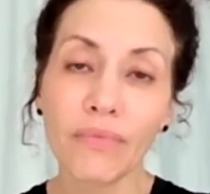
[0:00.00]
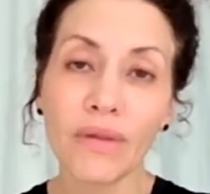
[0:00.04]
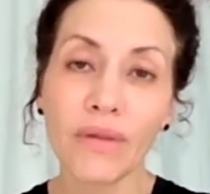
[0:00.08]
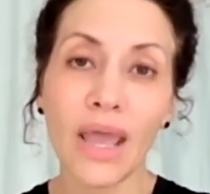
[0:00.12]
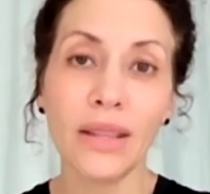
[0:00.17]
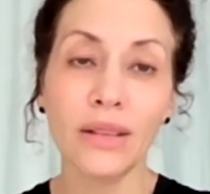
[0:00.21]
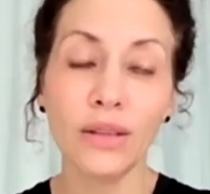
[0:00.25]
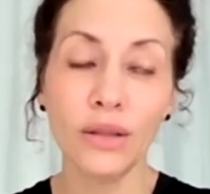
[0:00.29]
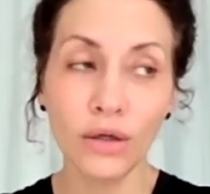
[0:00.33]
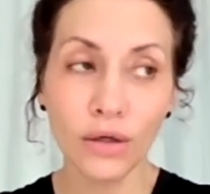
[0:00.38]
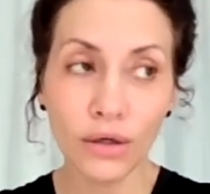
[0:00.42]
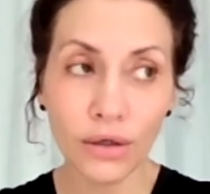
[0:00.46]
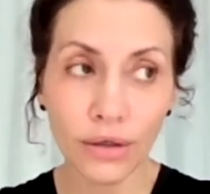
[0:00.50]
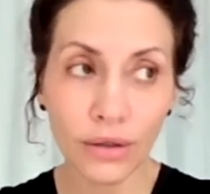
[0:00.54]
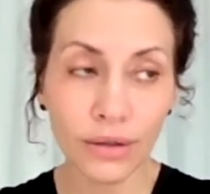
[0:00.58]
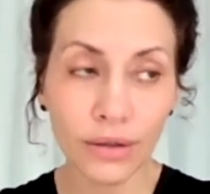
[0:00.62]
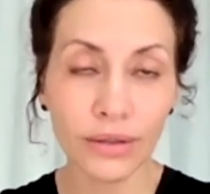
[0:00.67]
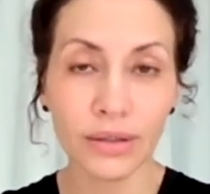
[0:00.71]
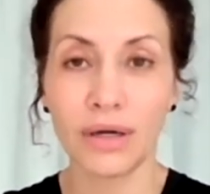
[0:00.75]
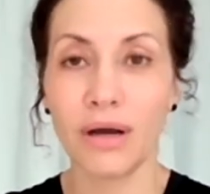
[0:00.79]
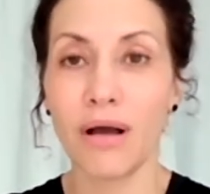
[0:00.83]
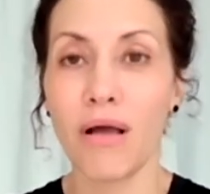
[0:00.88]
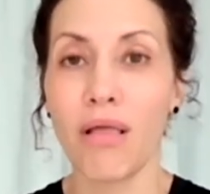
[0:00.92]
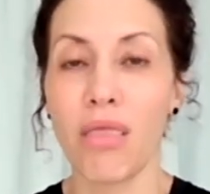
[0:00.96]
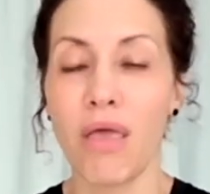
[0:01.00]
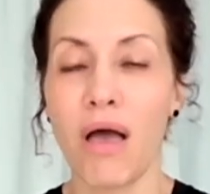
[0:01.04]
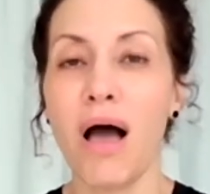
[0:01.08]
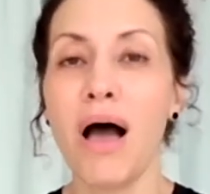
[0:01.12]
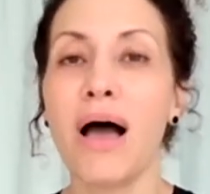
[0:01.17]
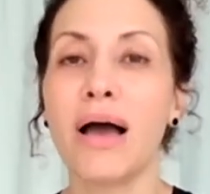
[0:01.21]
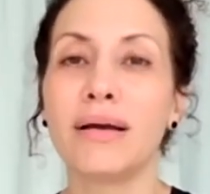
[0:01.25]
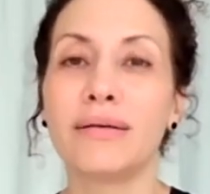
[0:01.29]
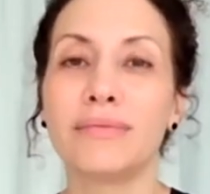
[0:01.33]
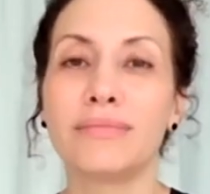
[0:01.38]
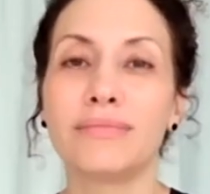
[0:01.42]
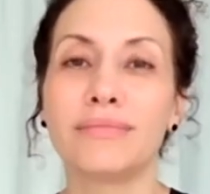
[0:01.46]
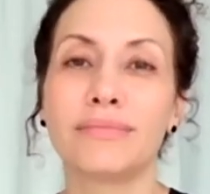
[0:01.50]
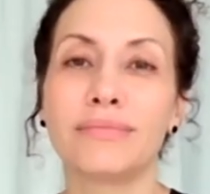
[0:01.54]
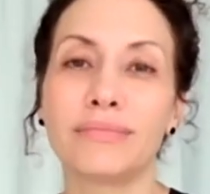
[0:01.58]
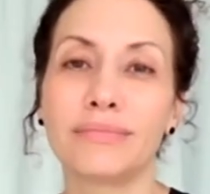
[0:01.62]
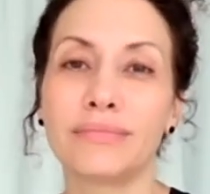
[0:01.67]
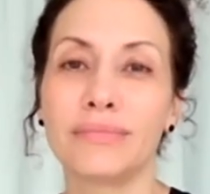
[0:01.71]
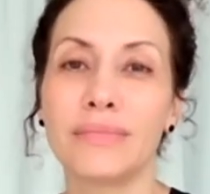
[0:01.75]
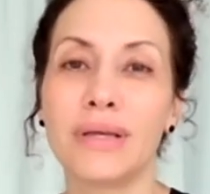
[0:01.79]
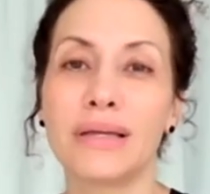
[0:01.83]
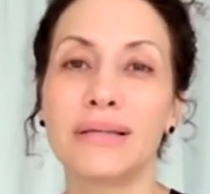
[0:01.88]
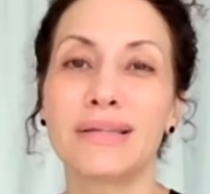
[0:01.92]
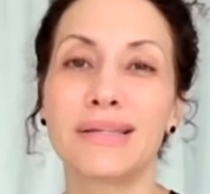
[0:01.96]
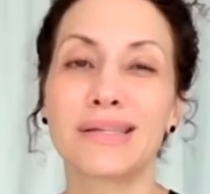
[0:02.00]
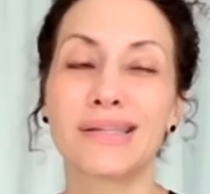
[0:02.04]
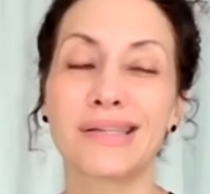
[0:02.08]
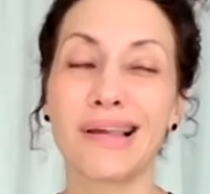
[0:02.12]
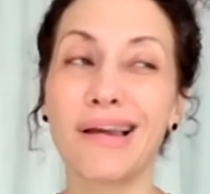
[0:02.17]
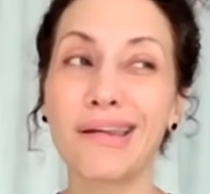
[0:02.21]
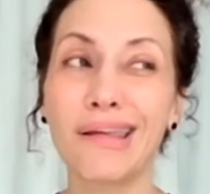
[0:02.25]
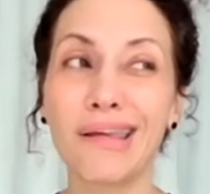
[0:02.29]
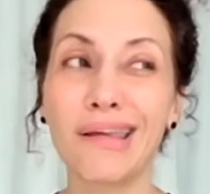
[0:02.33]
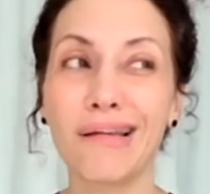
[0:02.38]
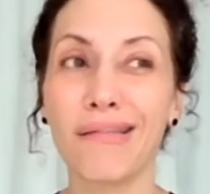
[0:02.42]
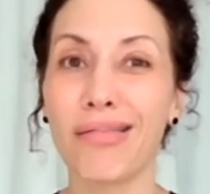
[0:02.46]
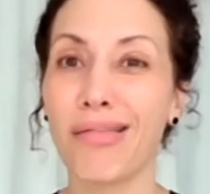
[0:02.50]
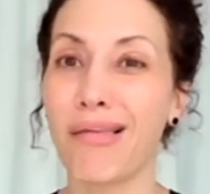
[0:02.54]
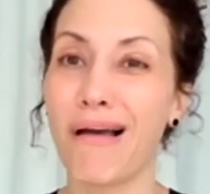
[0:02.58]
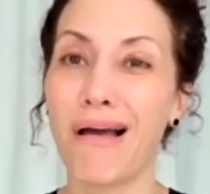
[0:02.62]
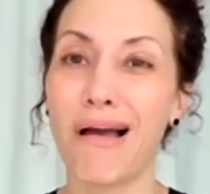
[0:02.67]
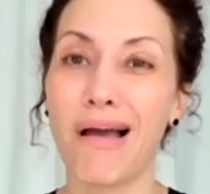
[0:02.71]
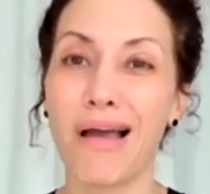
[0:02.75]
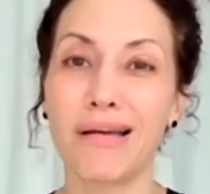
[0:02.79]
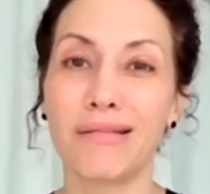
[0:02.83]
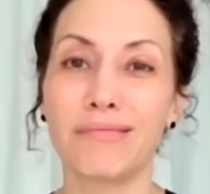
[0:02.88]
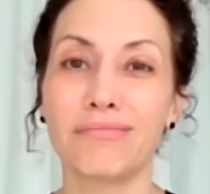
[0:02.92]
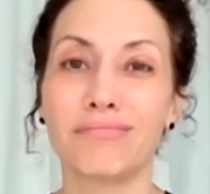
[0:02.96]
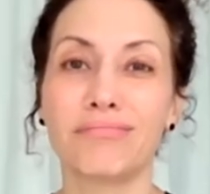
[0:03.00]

And learn a lot and study a lot.